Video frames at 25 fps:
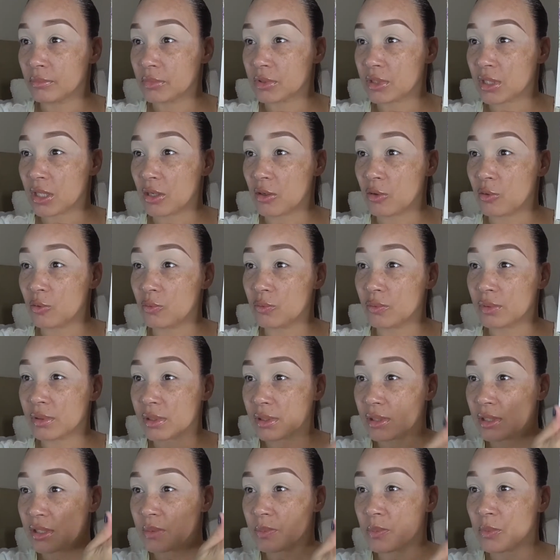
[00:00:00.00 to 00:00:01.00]
tones
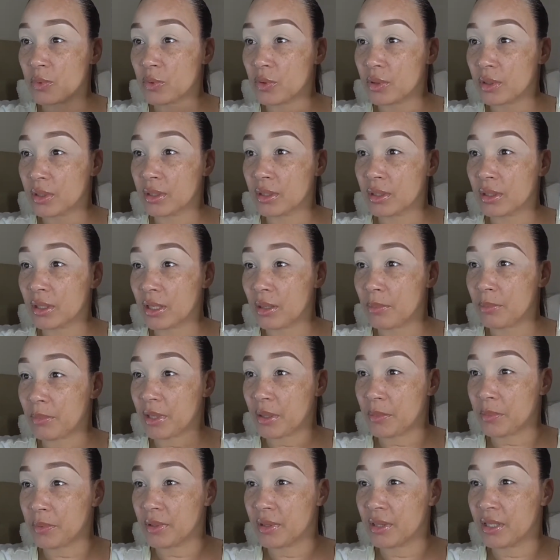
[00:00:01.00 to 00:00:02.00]
this morning and
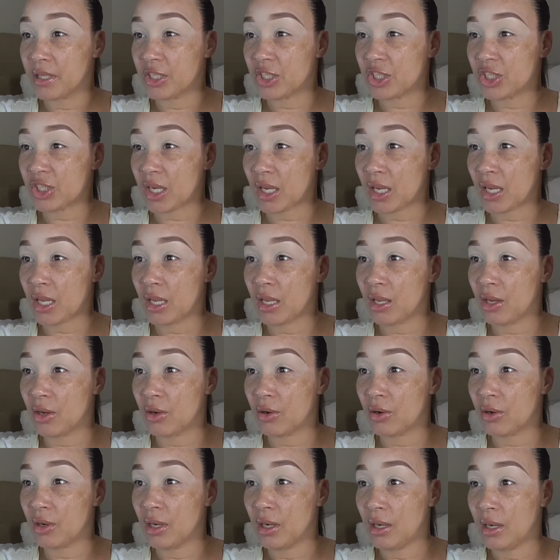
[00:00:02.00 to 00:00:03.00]
maybe this shade
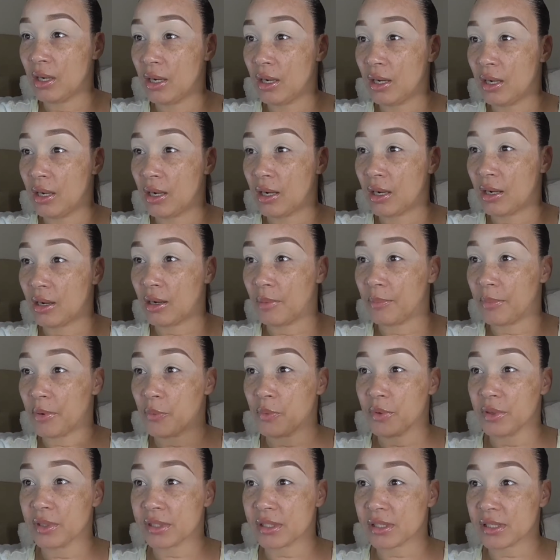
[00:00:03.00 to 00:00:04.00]
here. But
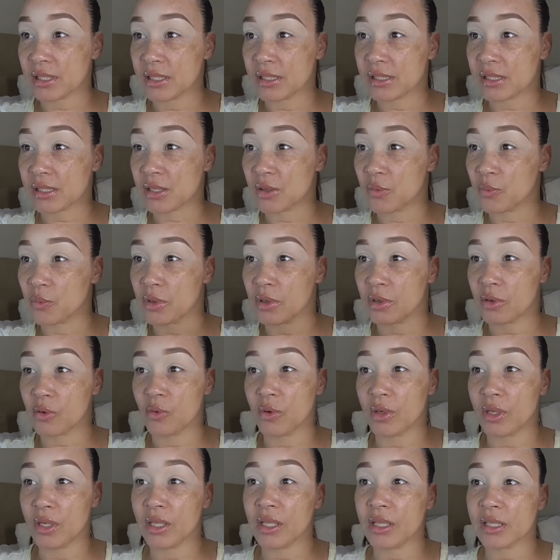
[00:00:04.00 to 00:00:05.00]
we'll see. So we're going to go
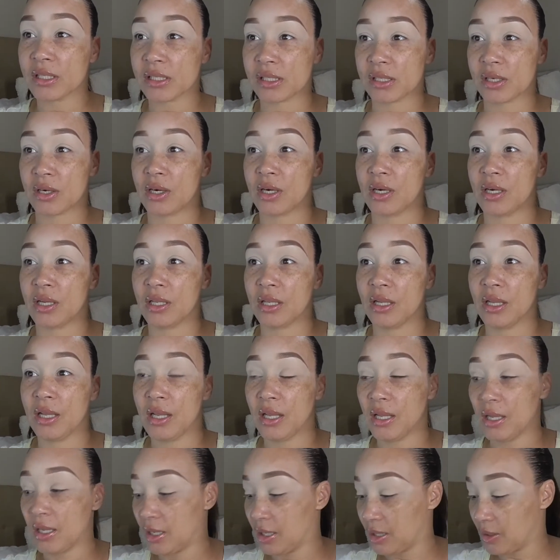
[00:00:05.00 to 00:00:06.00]
ahead and get started
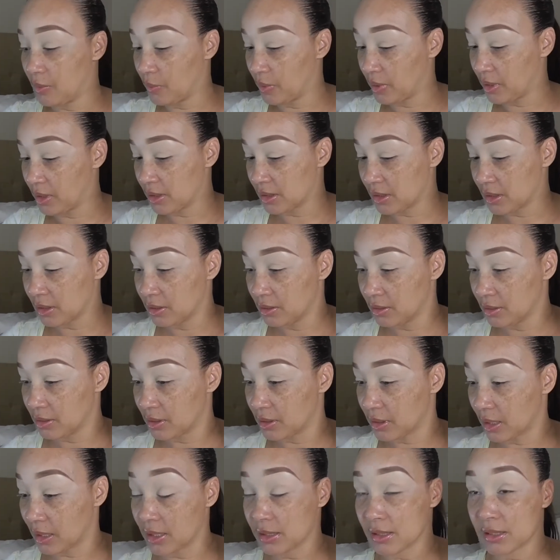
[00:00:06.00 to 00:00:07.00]
with this look.
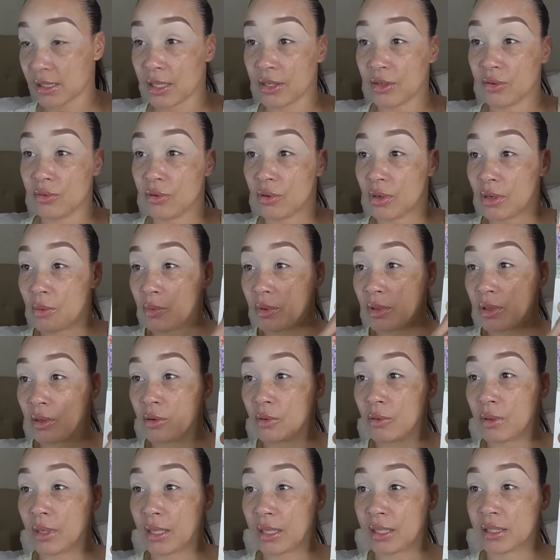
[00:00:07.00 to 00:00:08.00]
Like I said, I do know I want to go
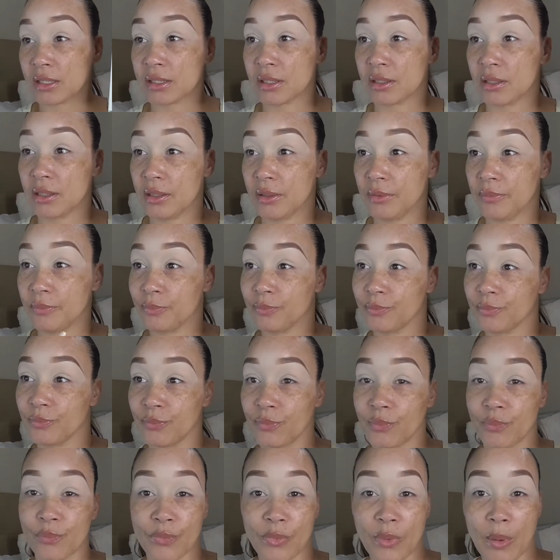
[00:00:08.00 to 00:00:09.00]
like into the
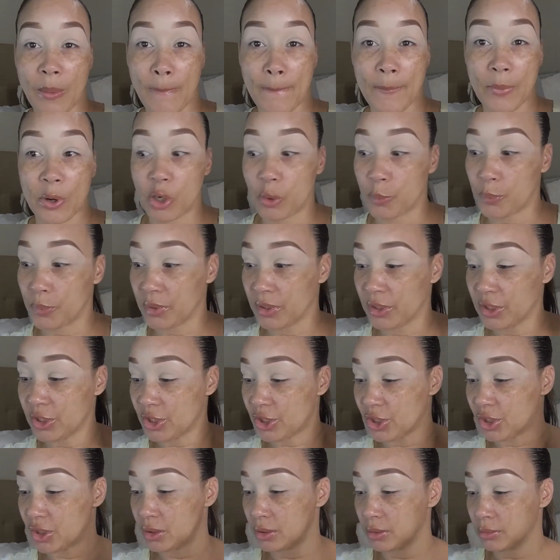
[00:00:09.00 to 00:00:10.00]

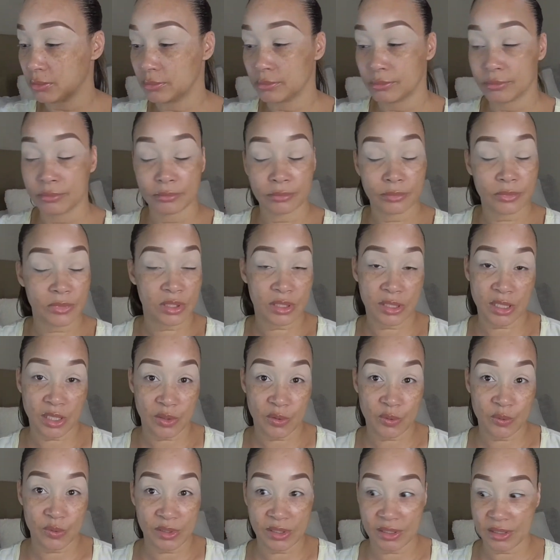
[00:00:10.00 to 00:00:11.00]
purplish
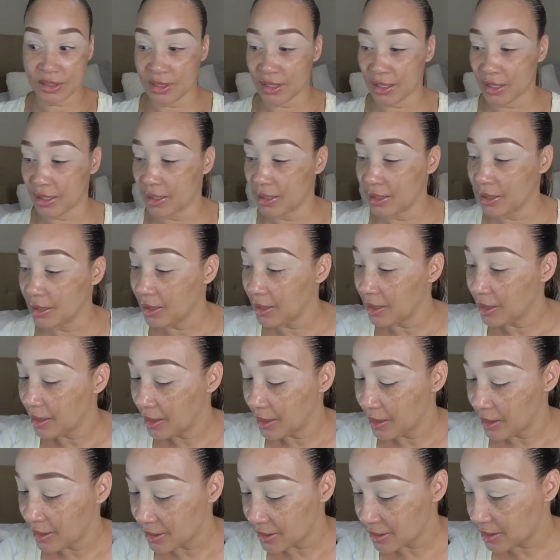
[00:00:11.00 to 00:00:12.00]
tones today.
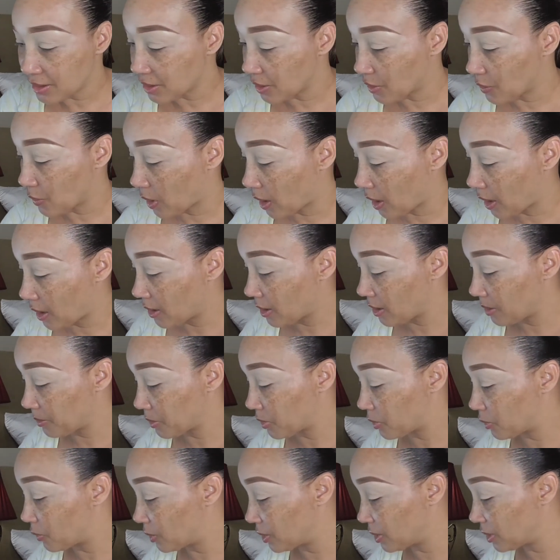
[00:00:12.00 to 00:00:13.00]
So I am
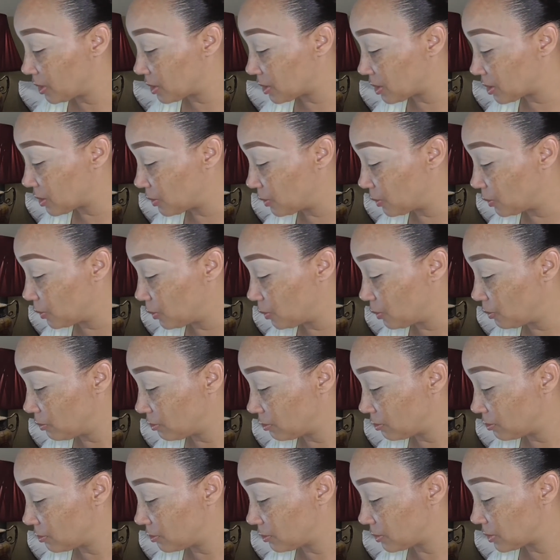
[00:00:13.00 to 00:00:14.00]
going to
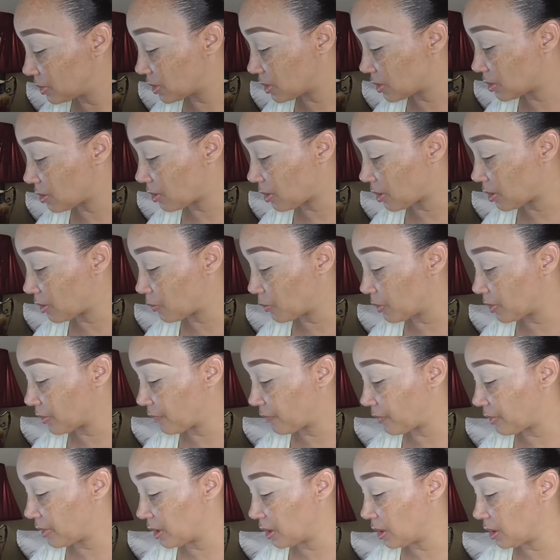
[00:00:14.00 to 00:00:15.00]
start with
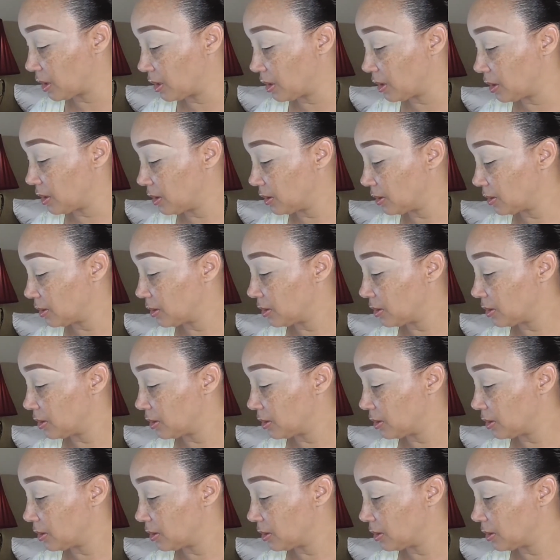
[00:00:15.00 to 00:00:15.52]
the